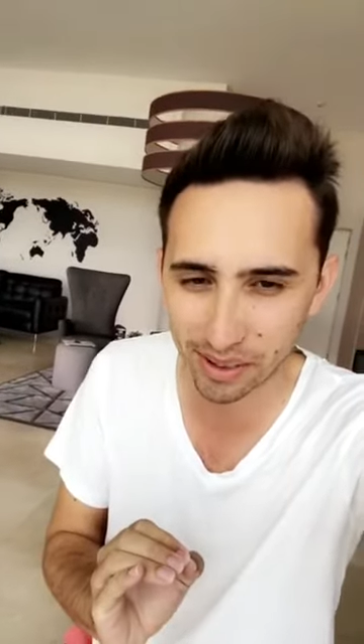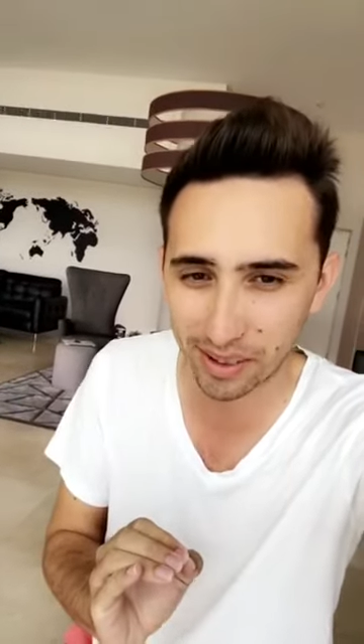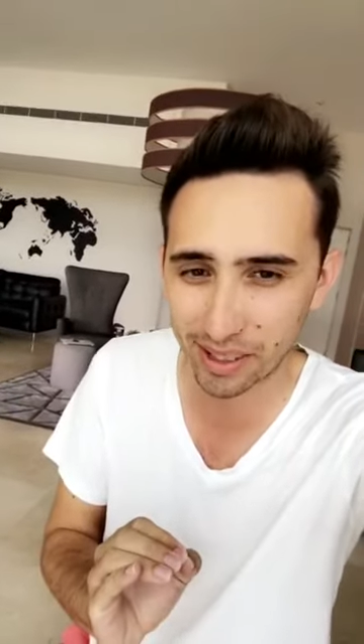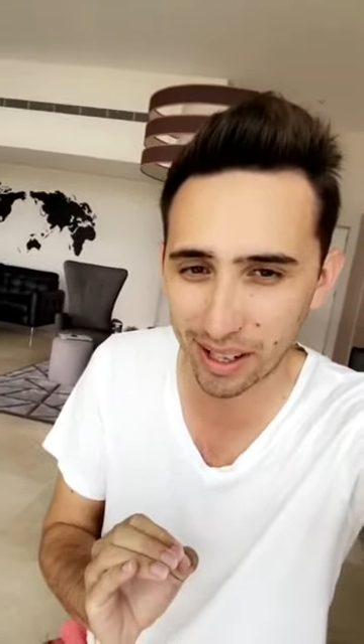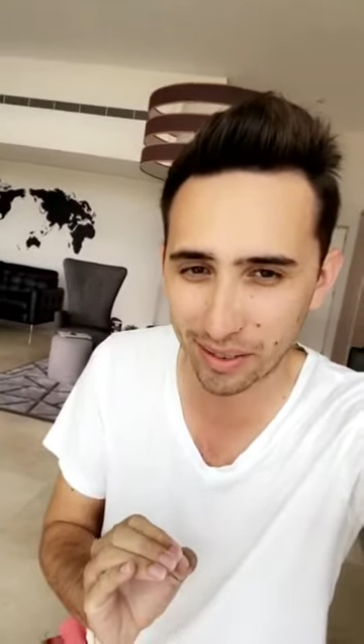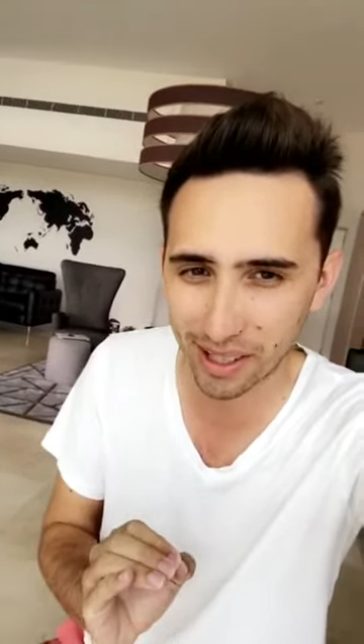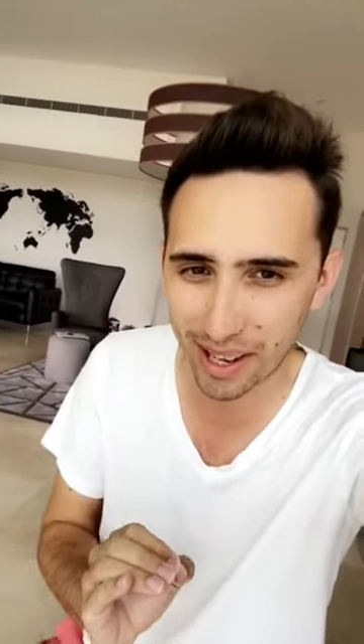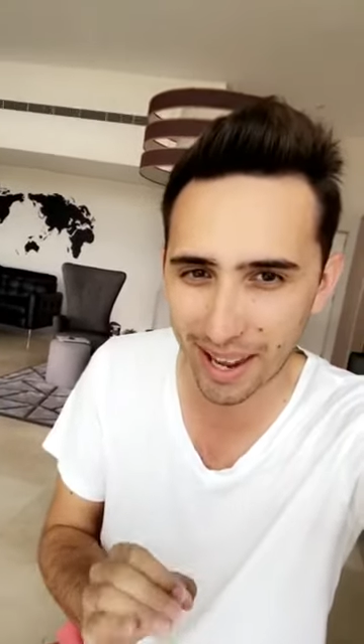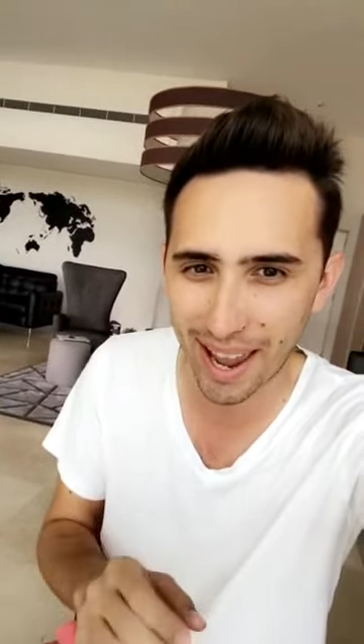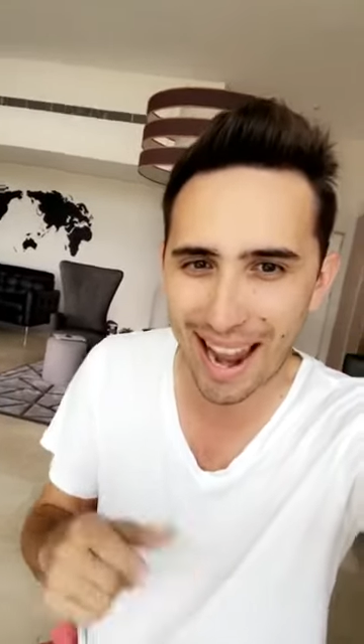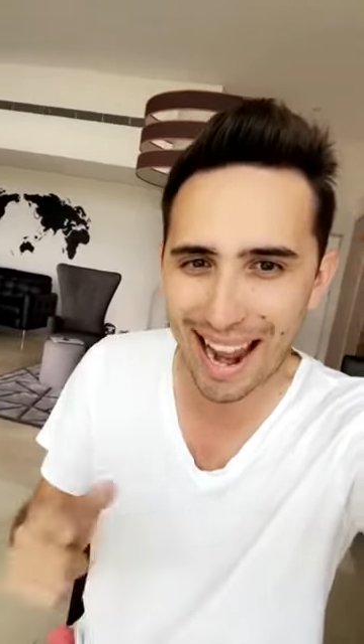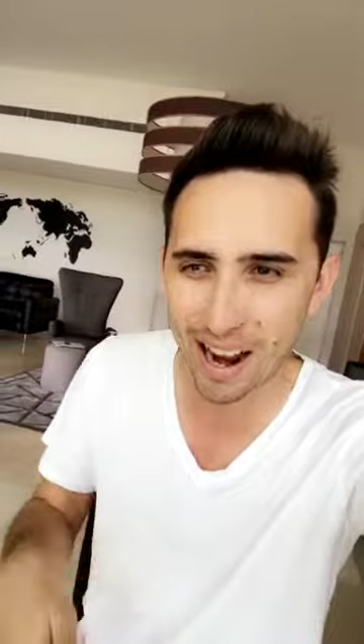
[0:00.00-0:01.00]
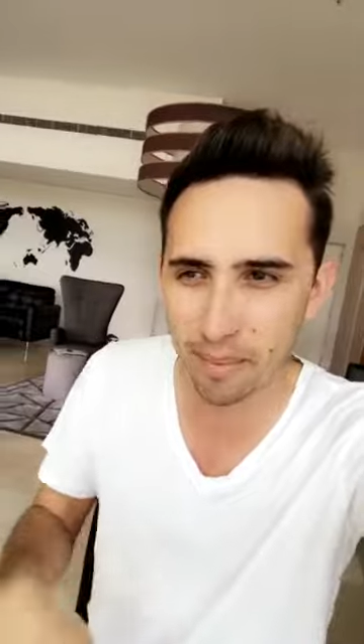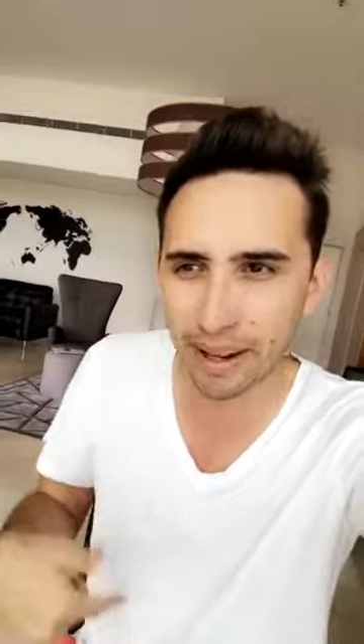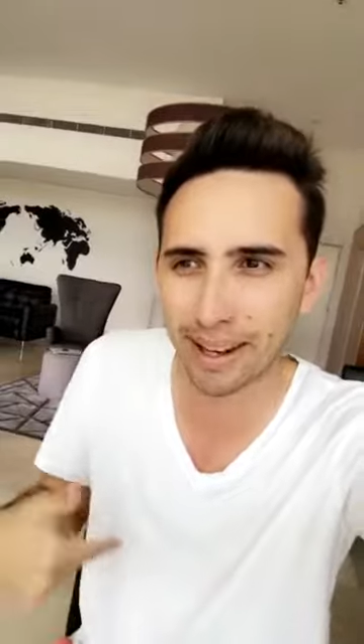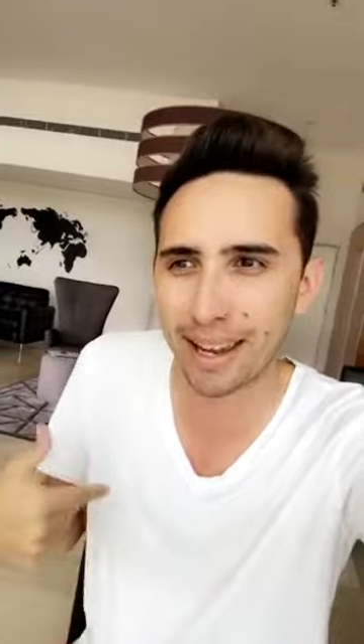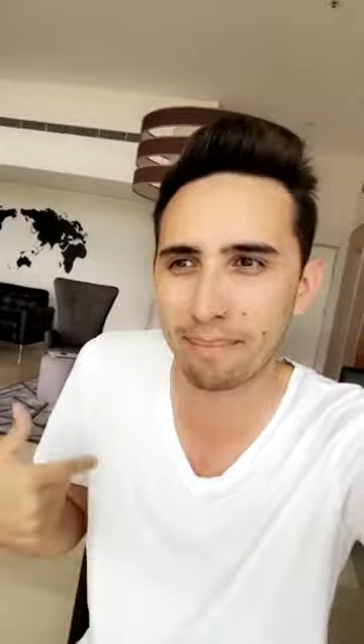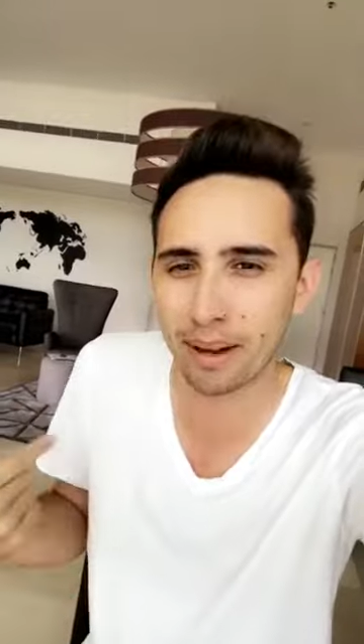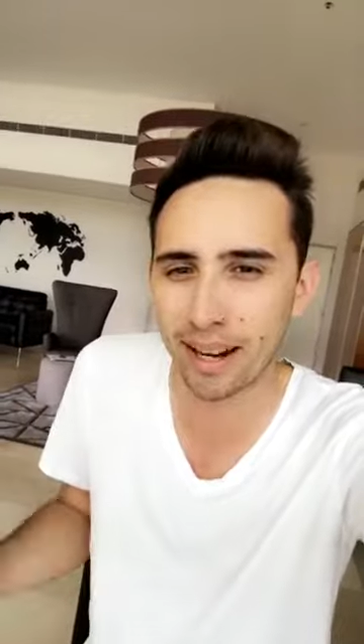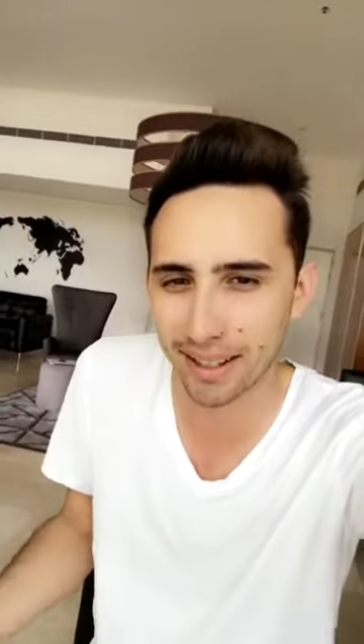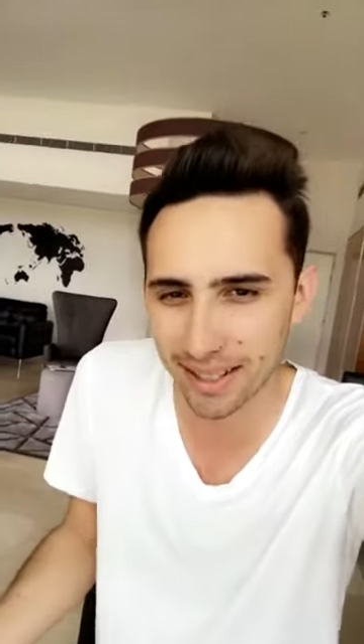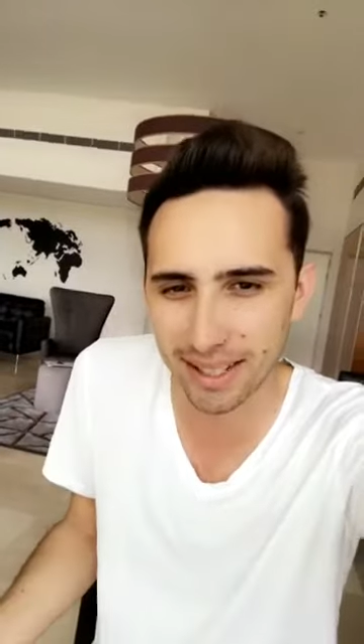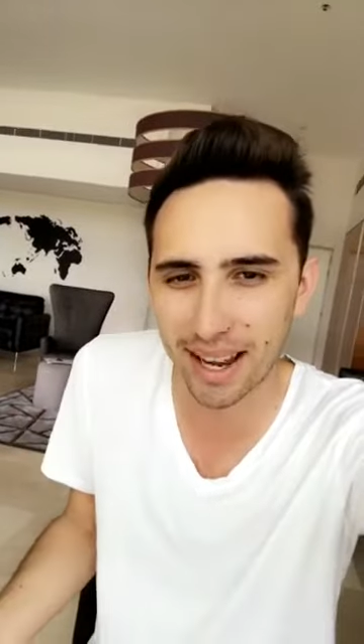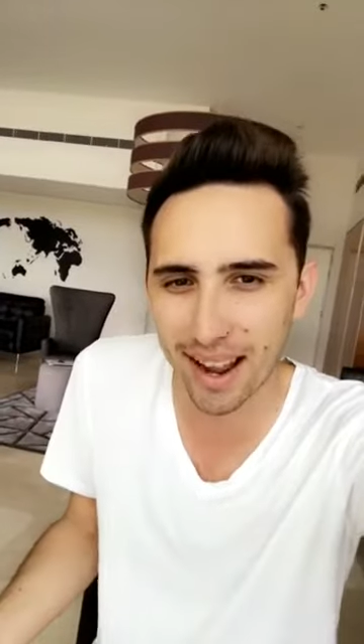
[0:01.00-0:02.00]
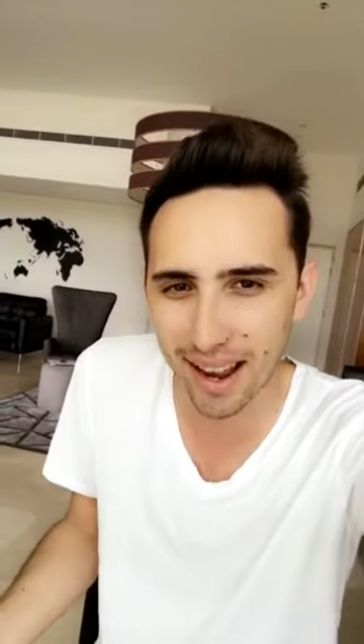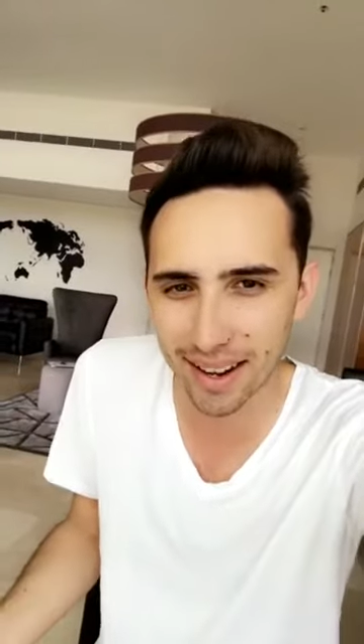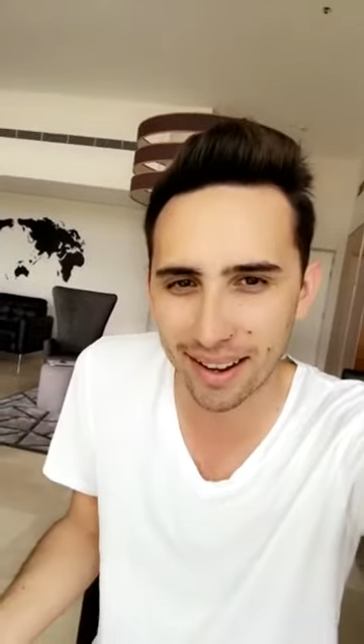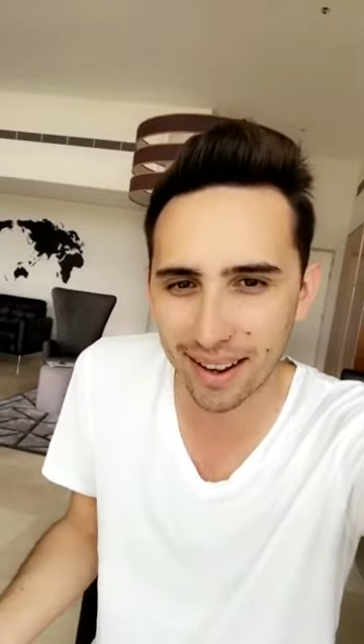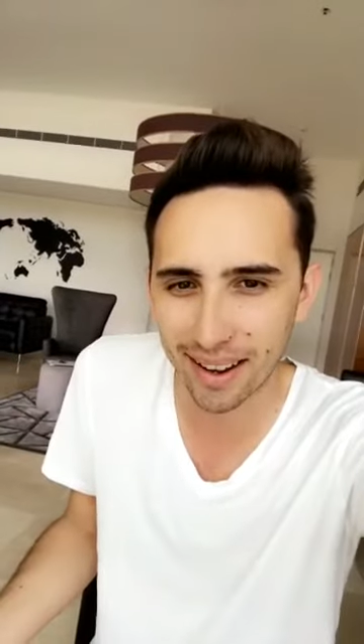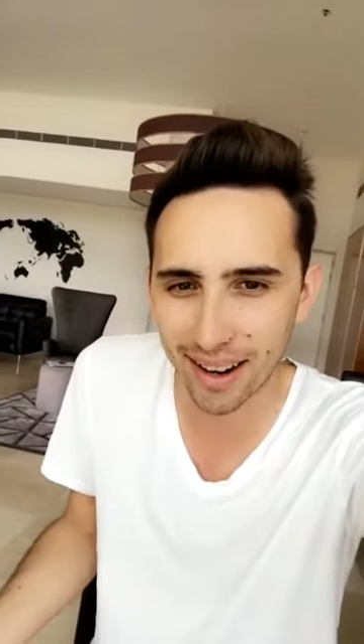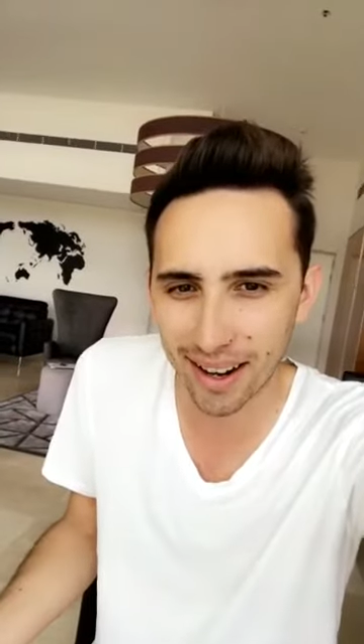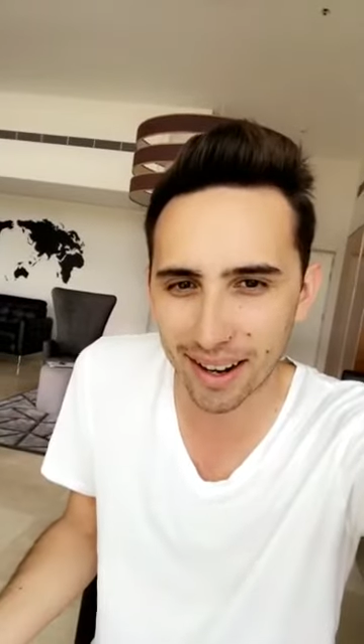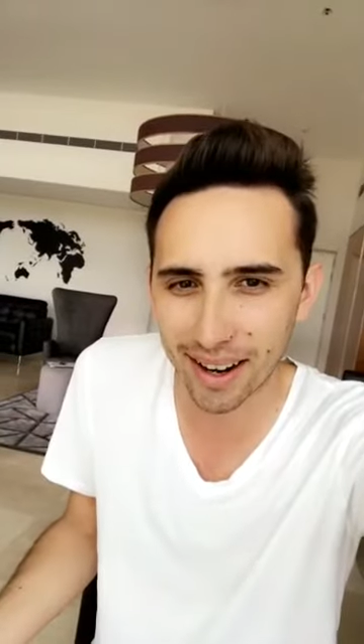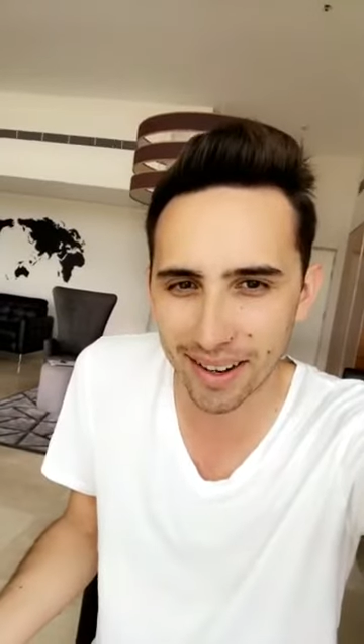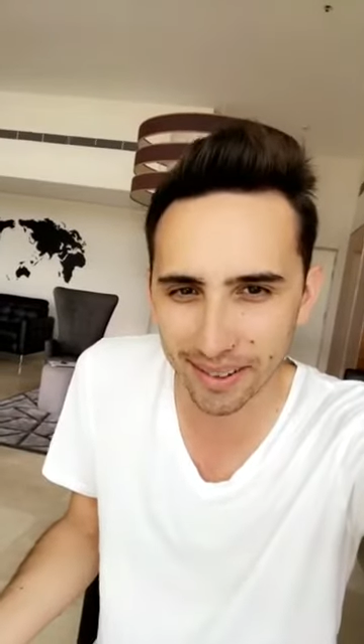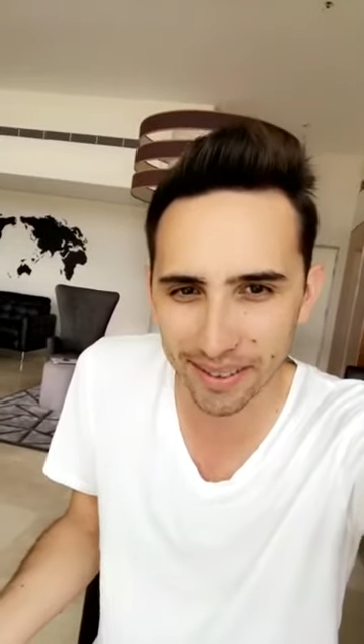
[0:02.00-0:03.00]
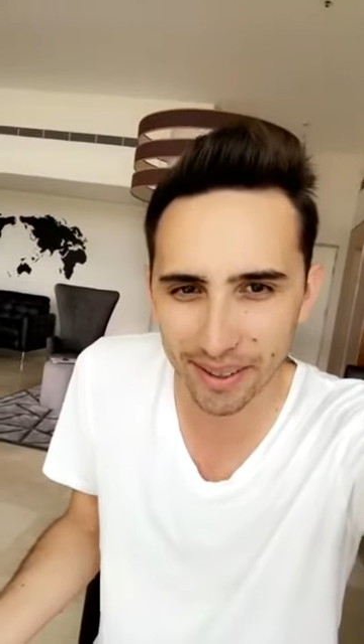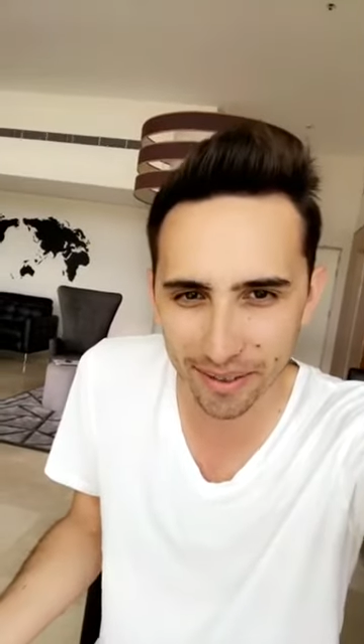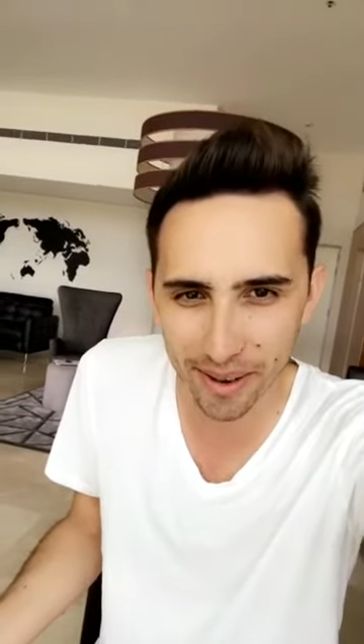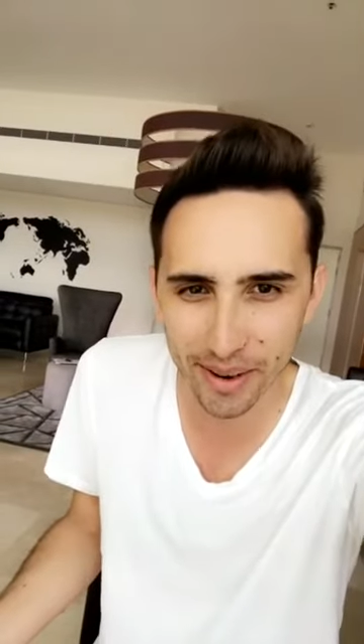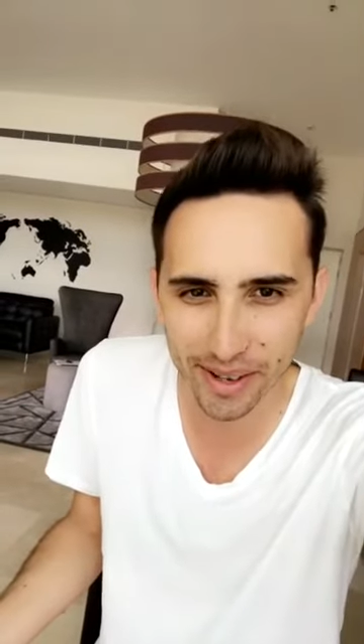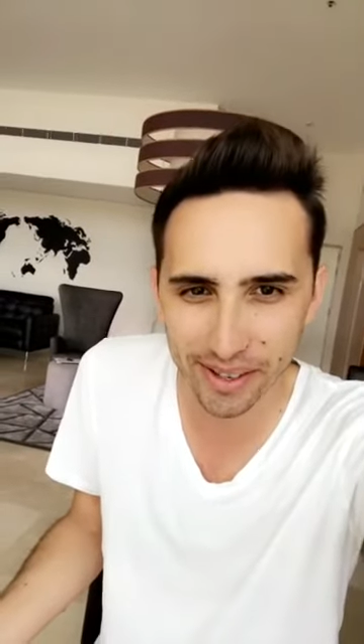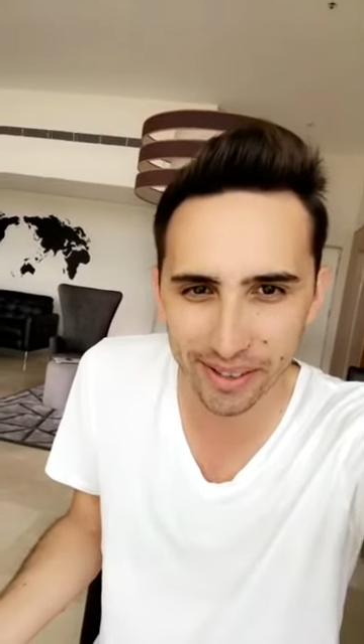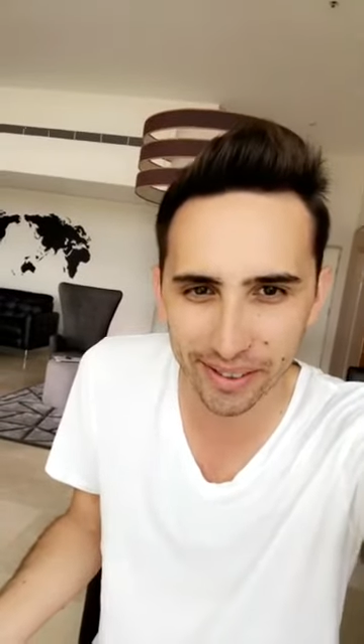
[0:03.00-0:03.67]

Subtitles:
Instead of saying, how am I gonna get money to start, ask a different question.